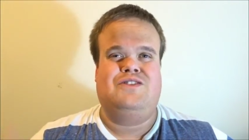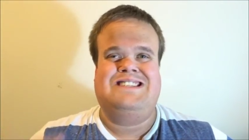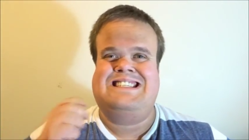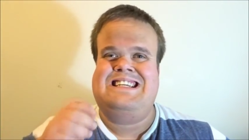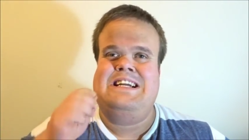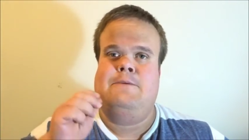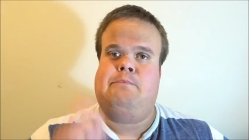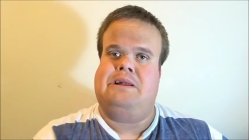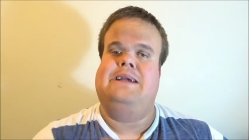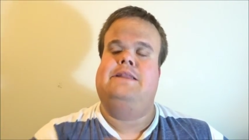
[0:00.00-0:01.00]
to seeing
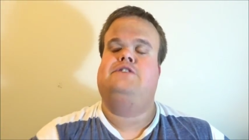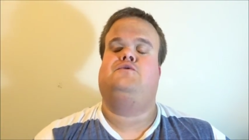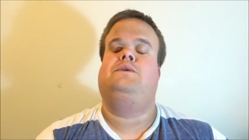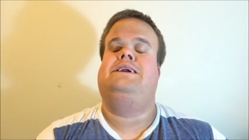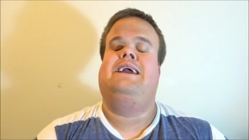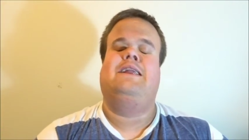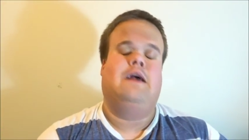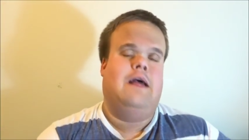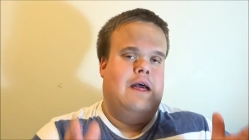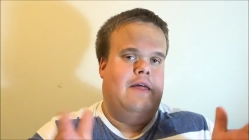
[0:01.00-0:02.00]
play this weekend?
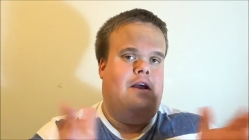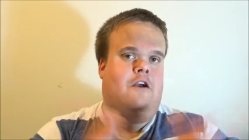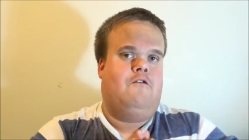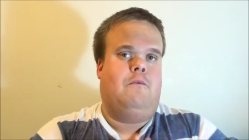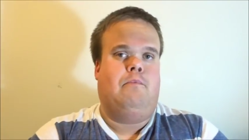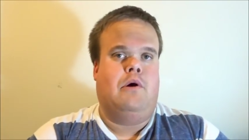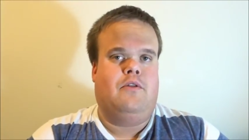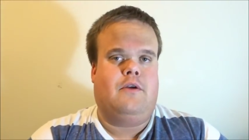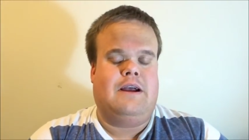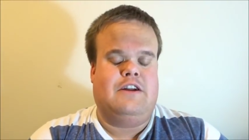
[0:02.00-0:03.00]
And that goes for
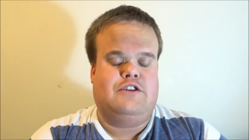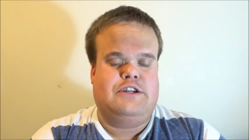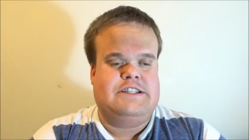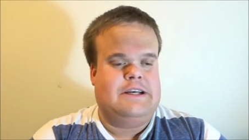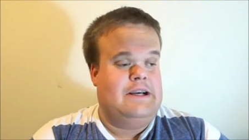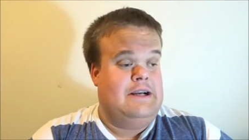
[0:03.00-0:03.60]
both countries.